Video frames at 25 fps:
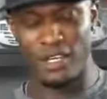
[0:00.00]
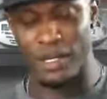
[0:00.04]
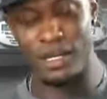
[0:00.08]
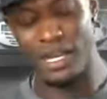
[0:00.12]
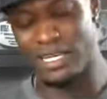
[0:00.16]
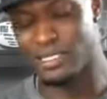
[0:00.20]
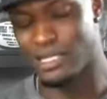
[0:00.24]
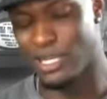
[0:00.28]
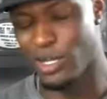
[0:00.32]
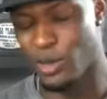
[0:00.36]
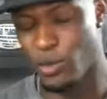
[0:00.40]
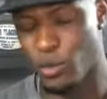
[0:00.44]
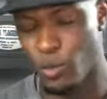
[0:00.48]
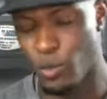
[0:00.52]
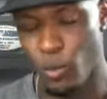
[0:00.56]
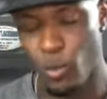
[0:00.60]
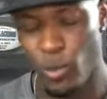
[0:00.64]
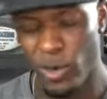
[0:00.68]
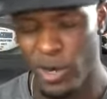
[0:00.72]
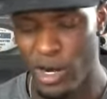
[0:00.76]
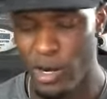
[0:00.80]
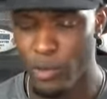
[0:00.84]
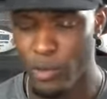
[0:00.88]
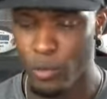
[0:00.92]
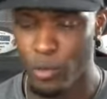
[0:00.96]
tell young guys,
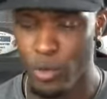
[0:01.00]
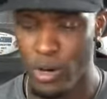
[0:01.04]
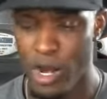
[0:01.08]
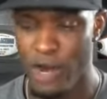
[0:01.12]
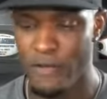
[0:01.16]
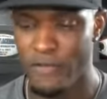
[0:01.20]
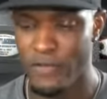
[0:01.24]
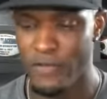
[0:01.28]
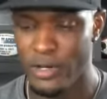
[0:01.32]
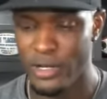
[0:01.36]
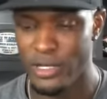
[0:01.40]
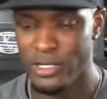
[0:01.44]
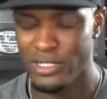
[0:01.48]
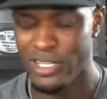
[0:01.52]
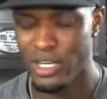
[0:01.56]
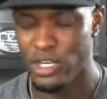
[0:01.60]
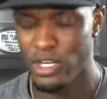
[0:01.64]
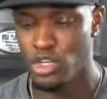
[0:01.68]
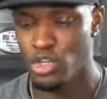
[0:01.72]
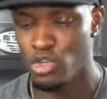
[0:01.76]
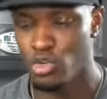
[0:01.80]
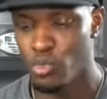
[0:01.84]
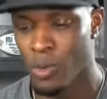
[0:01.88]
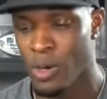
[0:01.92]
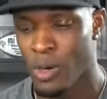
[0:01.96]
like, whatever it
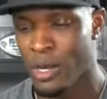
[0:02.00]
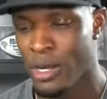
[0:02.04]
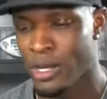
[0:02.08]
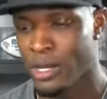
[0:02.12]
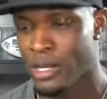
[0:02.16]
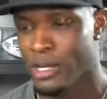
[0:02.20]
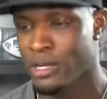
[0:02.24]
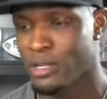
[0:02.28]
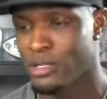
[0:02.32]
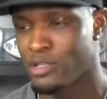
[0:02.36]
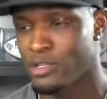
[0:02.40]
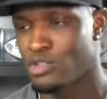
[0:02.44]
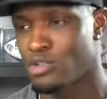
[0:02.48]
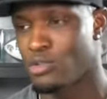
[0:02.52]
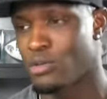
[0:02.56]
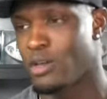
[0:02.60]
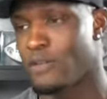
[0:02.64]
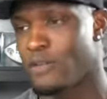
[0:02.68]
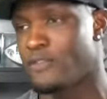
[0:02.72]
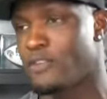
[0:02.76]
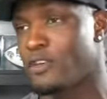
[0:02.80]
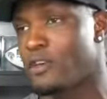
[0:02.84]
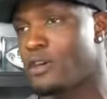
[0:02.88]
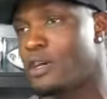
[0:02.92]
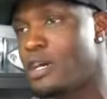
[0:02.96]
is that you want to get
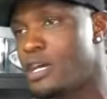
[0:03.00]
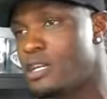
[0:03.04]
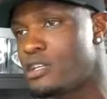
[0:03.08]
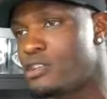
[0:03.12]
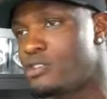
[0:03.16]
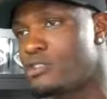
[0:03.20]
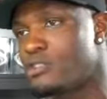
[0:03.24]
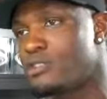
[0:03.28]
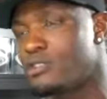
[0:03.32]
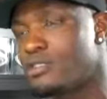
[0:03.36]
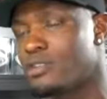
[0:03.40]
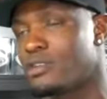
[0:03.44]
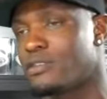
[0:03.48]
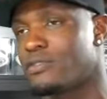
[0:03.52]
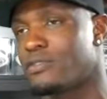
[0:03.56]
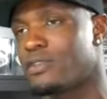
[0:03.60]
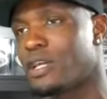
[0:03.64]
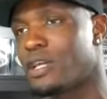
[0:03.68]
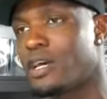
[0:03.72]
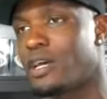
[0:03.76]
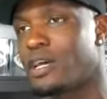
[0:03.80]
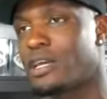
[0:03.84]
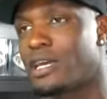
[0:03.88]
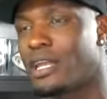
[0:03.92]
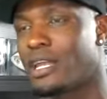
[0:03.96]
into, if you're interested in,
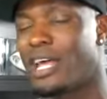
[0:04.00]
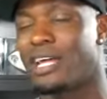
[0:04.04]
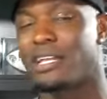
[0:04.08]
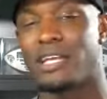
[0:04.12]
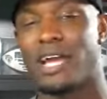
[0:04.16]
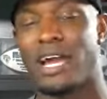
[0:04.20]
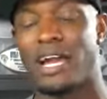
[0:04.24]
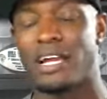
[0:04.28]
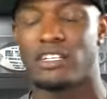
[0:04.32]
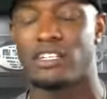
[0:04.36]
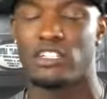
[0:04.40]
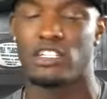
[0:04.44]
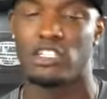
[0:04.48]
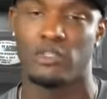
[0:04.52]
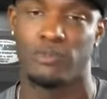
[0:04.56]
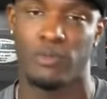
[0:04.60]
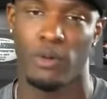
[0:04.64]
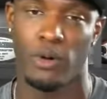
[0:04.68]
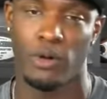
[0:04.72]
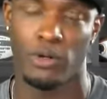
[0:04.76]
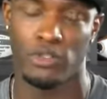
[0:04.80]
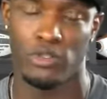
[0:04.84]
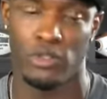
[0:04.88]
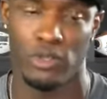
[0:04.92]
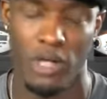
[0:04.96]
like, and I actually
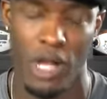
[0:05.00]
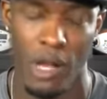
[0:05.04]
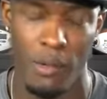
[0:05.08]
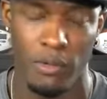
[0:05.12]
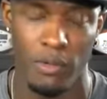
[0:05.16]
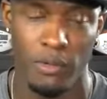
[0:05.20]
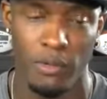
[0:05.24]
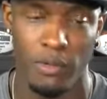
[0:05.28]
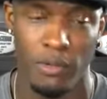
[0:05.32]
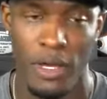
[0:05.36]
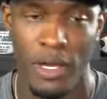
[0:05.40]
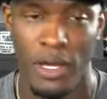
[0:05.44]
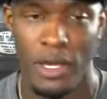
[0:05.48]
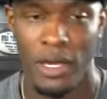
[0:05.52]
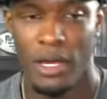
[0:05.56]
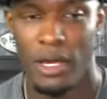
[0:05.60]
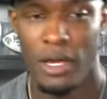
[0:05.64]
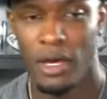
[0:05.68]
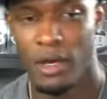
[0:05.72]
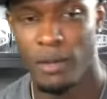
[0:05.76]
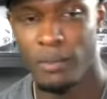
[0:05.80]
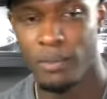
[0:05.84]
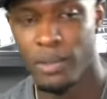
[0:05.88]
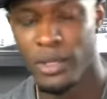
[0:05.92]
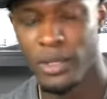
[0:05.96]
spoke to a couple
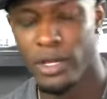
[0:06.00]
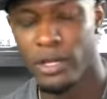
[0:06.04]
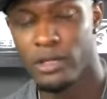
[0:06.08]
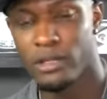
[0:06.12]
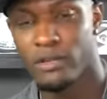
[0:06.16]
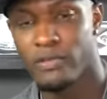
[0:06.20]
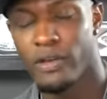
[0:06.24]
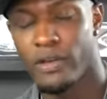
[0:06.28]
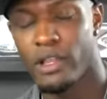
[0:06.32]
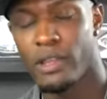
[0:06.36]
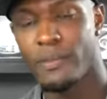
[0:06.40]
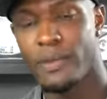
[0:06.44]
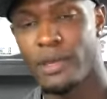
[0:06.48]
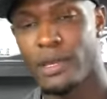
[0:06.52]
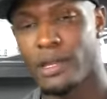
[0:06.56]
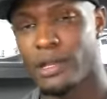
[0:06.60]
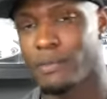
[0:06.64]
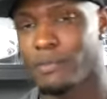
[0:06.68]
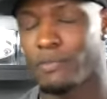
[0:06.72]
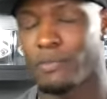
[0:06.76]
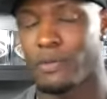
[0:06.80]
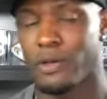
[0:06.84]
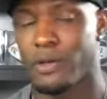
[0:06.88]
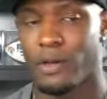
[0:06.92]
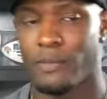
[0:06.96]
of player development
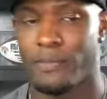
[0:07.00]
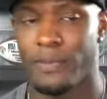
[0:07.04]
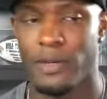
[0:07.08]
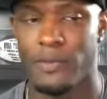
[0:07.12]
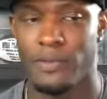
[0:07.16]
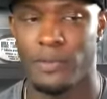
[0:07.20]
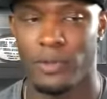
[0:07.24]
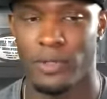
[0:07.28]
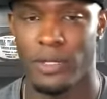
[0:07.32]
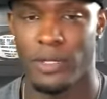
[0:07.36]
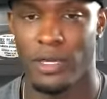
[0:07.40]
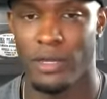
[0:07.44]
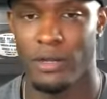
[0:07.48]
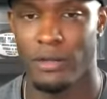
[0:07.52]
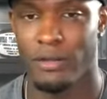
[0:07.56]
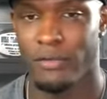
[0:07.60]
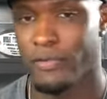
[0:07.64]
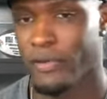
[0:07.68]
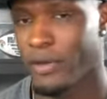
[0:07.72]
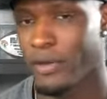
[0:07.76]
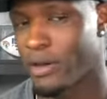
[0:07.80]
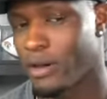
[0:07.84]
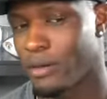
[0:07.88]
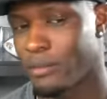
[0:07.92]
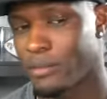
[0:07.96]
people in the
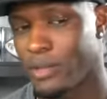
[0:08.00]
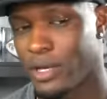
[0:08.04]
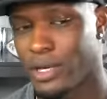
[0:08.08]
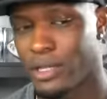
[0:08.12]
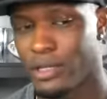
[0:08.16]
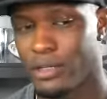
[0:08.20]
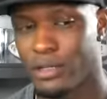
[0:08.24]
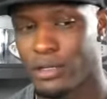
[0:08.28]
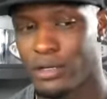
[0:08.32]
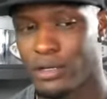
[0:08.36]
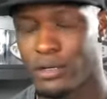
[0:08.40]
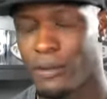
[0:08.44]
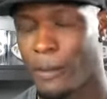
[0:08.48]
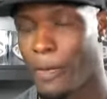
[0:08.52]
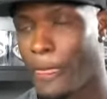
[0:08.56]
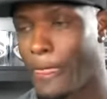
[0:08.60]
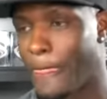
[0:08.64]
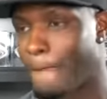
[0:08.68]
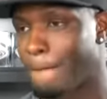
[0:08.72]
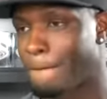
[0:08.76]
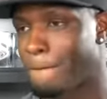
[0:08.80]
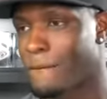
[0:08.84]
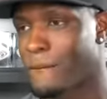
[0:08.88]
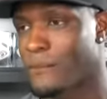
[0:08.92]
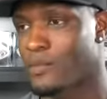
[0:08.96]
NFL. I'm like, look,
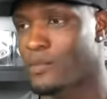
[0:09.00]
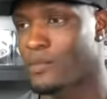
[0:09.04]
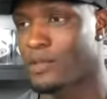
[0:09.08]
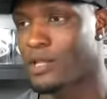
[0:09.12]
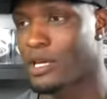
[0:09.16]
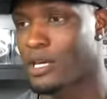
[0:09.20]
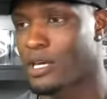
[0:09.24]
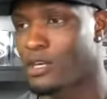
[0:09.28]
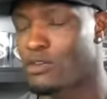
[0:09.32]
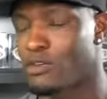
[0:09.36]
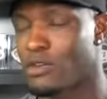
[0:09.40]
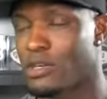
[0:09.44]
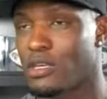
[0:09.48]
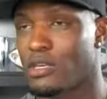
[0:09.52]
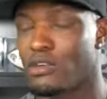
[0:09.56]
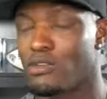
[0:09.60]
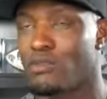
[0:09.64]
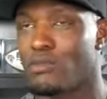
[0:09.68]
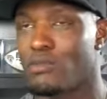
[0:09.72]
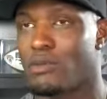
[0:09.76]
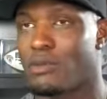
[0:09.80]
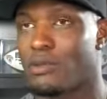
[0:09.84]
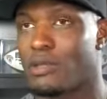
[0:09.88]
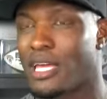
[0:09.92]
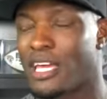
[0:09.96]
like
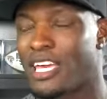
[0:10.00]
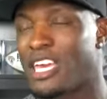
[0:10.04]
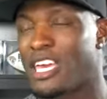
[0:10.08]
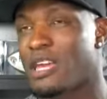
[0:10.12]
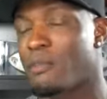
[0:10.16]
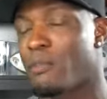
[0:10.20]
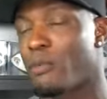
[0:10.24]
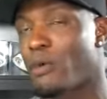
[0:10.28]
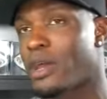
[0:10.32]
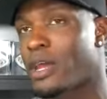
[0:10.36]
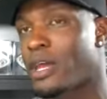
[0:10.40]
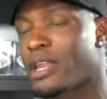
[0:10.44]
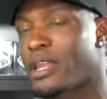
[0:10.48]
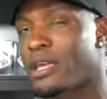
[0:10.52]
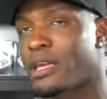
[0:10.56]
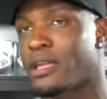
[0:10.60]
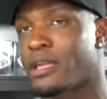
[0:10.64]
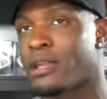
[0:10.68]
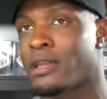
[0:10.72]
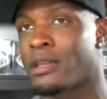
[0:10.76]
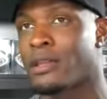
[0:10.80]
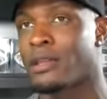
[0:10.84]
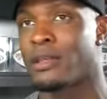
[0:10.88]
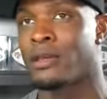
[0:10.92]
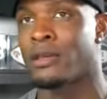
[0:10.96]
they keep bringing
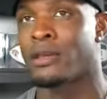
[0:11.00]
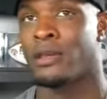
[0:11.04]
in,